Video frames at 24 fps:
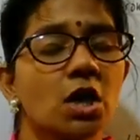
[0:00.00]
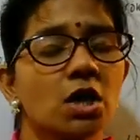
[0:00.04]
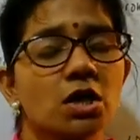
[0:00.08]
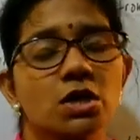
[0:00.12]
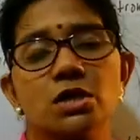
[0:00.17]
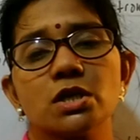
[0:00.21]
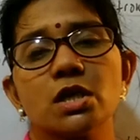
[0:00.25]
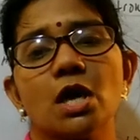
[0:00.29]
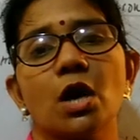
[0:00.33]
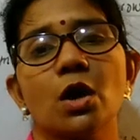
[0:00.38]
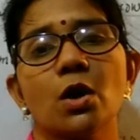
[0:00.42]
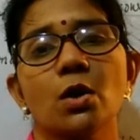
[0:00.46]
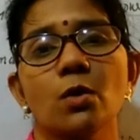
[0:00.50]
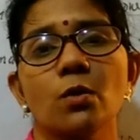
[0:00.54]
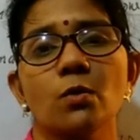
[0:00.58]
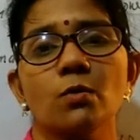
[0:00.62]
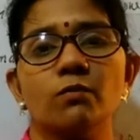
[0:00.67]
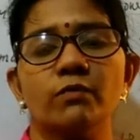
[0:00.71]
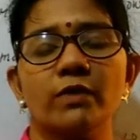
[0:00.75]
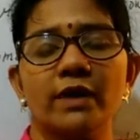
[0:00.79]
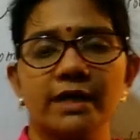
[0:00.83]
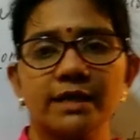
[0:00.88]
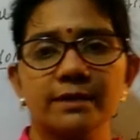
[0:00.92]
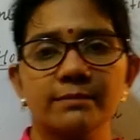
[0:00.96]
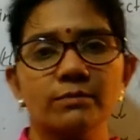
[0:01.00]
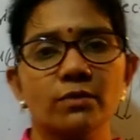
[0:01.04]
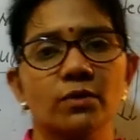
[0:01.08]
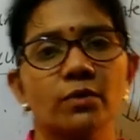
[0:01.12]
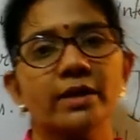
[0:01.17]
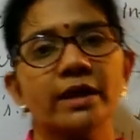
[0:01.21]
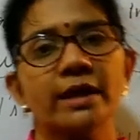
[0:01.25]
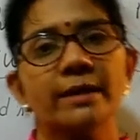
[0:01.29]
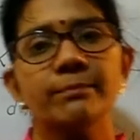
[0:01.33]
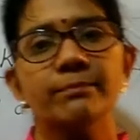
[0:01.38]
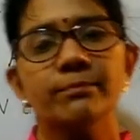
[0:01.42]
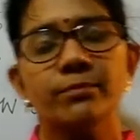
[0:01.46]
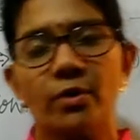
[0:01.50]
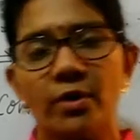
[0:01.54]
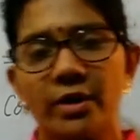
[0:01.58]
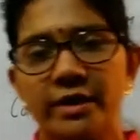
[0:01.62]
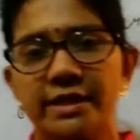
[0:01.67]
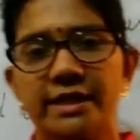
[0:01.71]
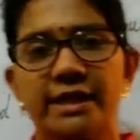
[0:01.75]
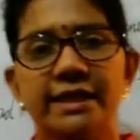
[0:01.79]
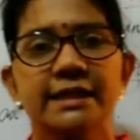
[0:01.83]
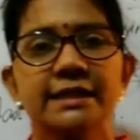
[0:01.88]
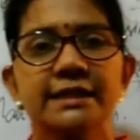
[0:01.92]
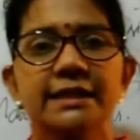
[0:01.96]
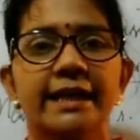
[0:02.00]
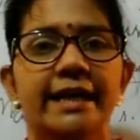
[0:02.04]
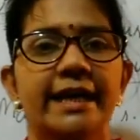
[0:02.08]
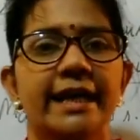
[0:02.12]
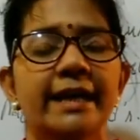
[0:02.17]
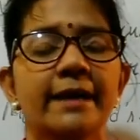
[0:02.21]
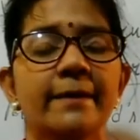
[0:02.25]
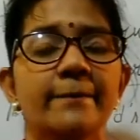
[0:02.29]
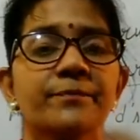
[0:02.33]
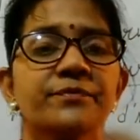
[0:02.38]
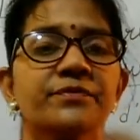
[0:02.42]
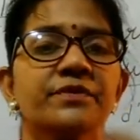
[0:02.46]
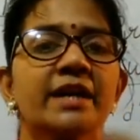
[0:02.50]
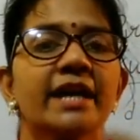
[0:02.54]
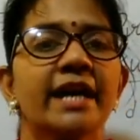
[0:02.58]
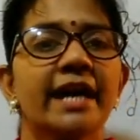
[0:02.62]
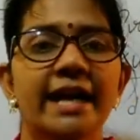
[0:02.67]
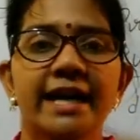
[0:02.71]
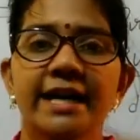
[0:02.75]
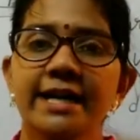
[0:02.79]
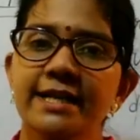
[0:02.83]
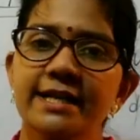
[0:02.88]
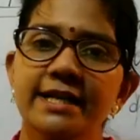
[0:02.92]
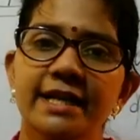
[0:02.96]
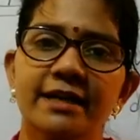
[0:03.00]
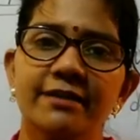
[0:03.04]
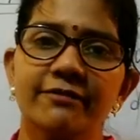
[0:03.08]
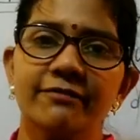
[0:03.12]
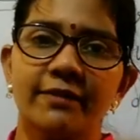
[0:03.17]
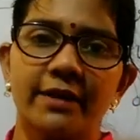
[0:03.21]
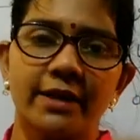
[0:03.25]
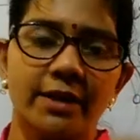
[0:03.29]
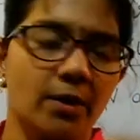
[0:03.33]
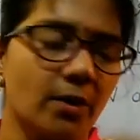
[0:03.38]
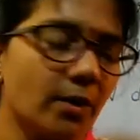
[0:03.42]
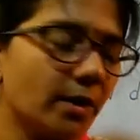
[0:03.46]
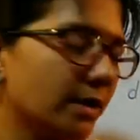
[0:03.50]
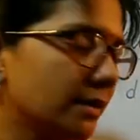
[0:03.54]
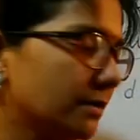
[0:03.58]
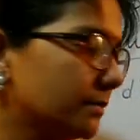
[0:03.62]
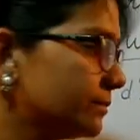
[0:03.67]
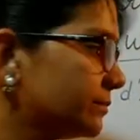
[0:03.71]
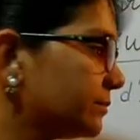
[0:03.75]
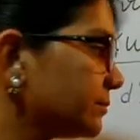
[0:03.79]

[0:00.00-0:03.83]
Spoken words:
Now one more important thing, interferon.